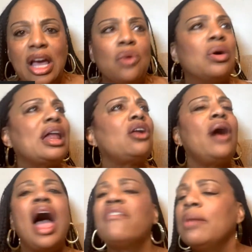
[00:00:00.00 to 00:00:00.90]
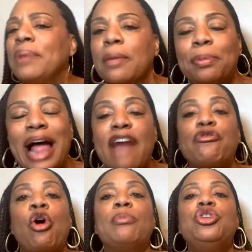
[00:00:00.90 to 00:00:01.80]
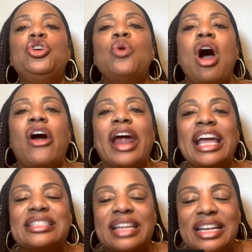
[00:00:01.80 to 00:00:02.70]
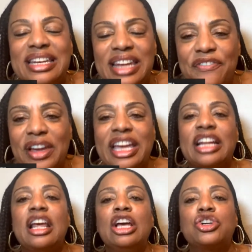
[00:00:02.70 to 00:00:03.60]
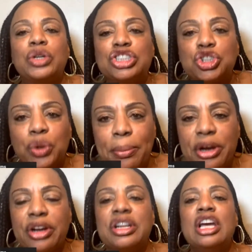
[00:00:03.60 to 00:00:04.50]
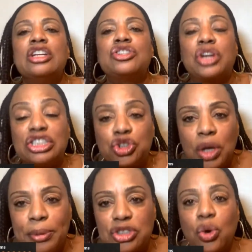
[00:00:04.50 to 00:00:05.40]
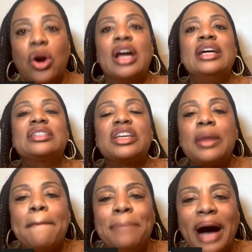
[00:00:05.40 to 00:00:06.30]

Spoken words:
Well, I don't have a big platform. You are a significant contributor to the